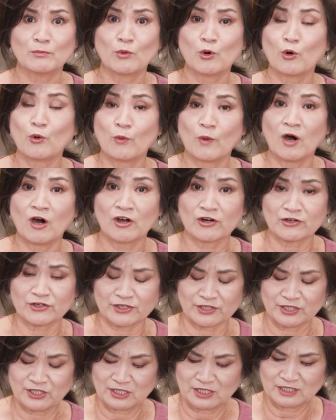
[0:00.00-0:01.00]
more
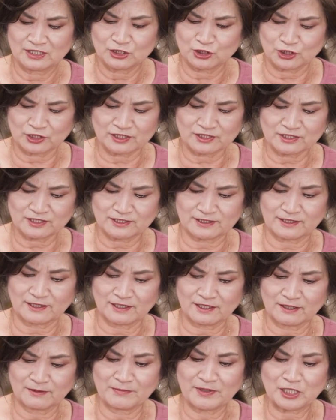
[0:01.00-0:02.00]
water. Just
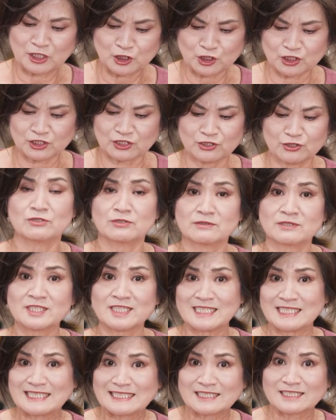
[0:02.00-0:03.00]
make sure you
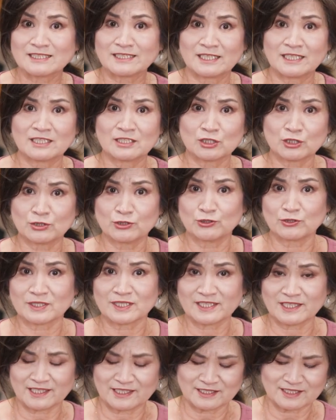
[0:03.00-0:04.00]
season it to your
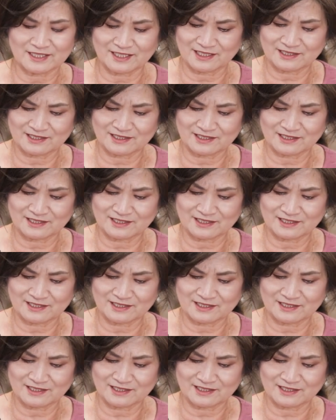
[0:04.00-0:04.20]
taste